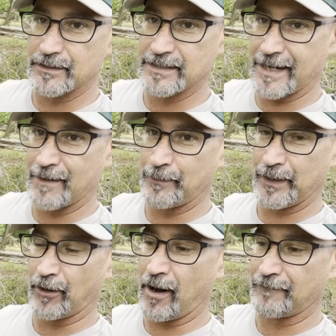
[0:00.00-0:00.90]
set up
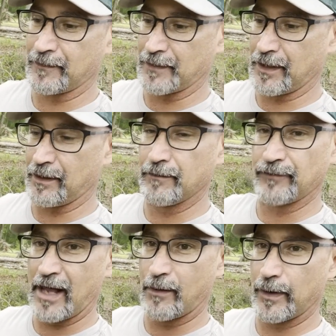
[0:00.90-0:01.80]
here off of the
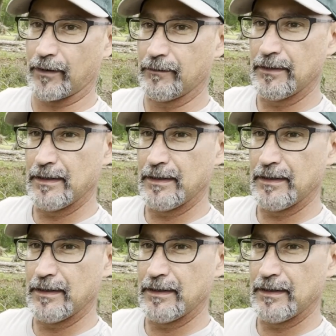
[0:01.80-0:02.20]
flywheel